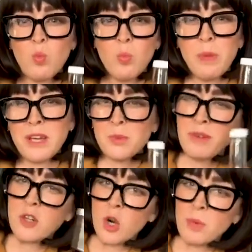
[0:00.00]
because we
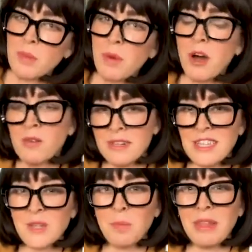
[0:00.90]
have to open the bottle and
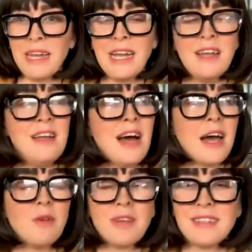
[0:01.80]
split it, I
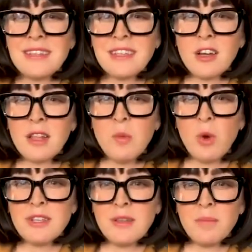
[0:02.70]
don't necessarily
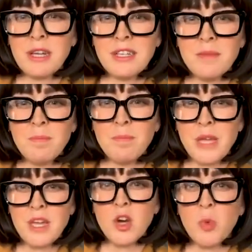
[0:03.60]
want something to
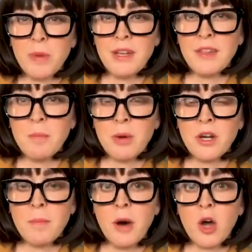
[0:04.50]
be open and then put
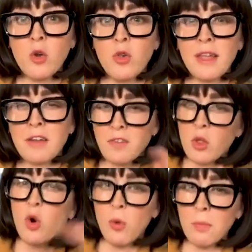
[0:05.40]
in a bottle like for the
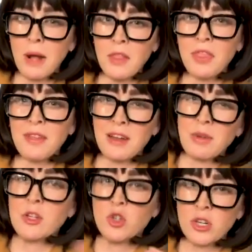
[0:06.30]
whole month. I'd
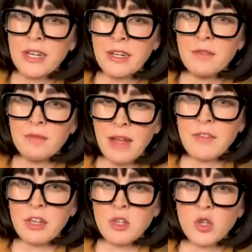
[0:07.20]
rather have
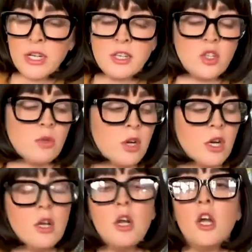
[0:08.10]
you guys drink it sooner.